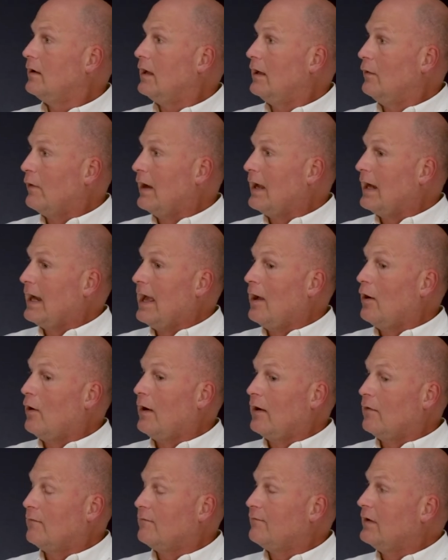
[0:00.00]
And right now,
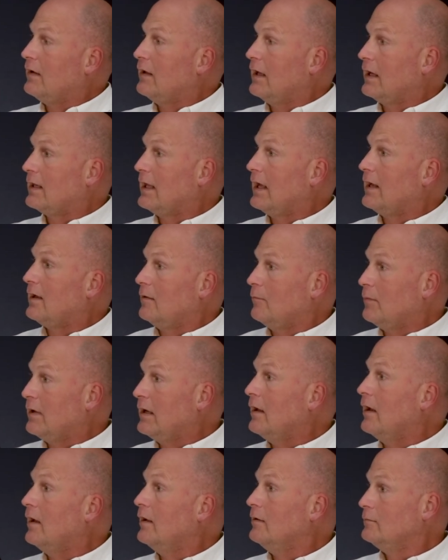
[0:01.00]
I don't feel like that can
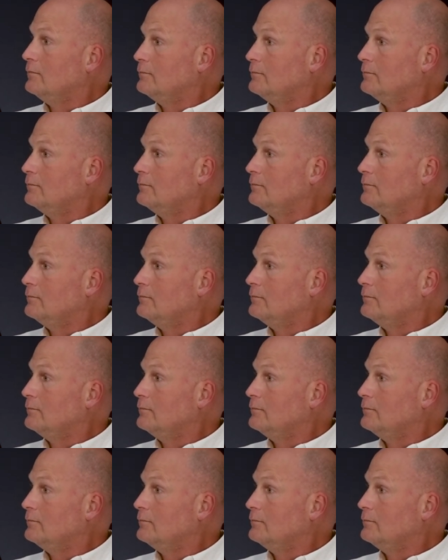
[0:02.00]
be done.